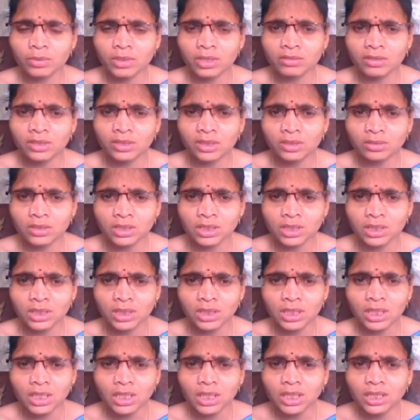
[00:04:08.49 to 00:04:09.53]
11th question.
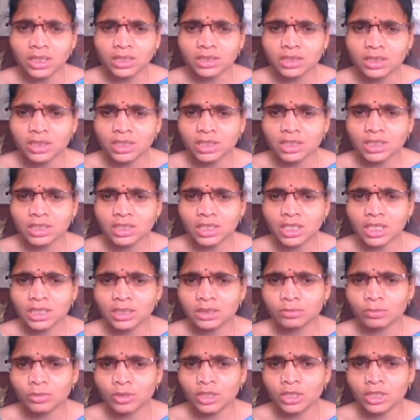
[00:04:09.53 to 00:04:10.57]
So this is
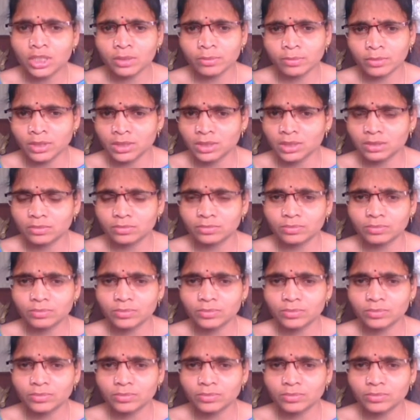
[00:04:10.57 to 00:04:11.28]
osmotic nature.